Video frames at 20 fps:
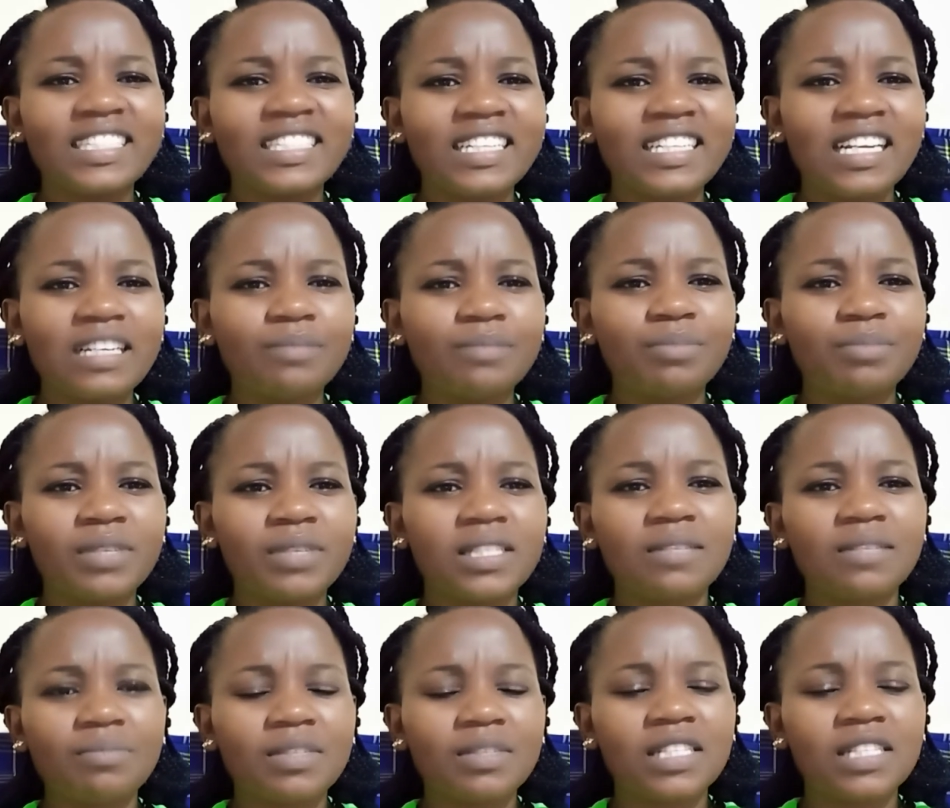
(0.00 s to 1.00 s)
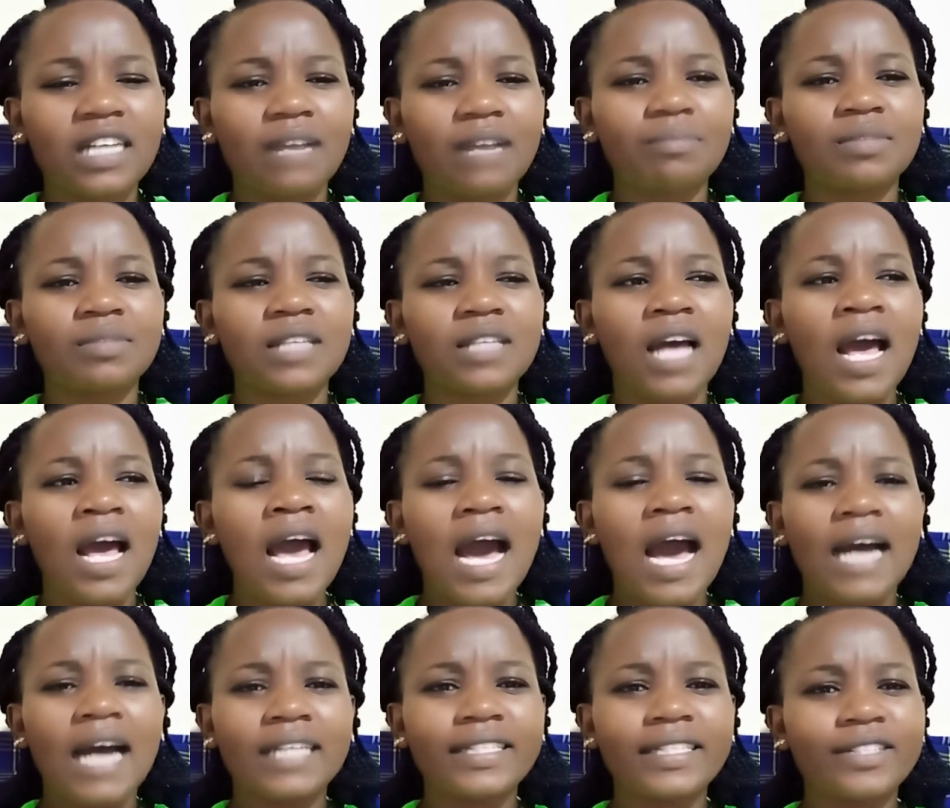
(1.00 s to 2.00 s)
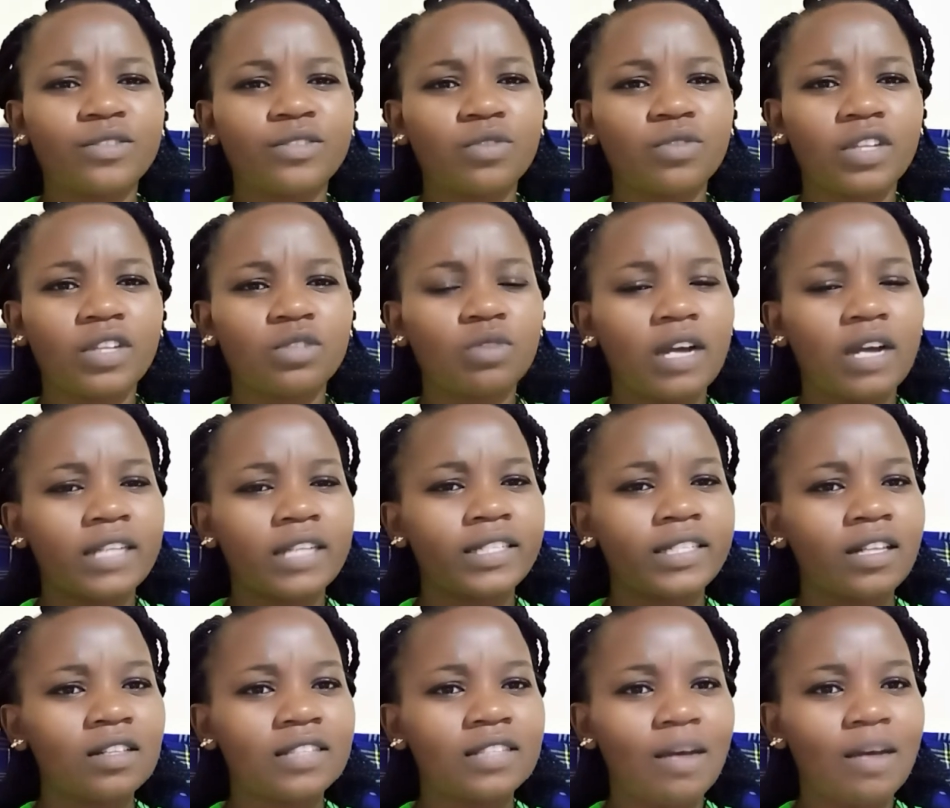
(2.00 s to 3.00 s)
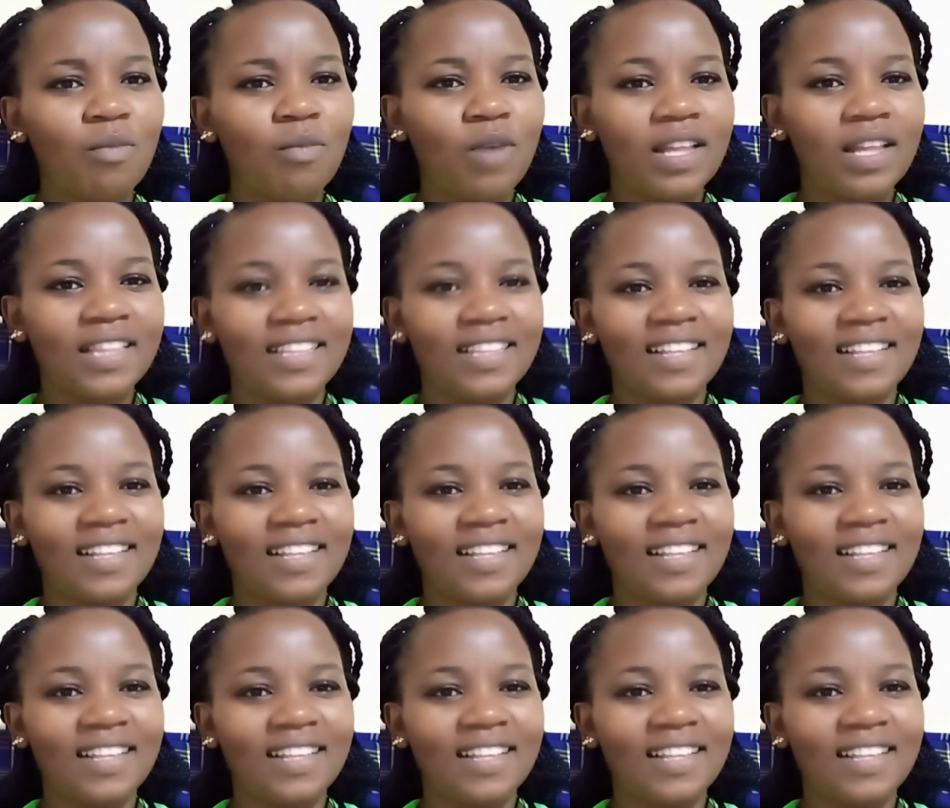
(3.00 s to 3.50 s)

really busy, busy capita At least so that you can tell someone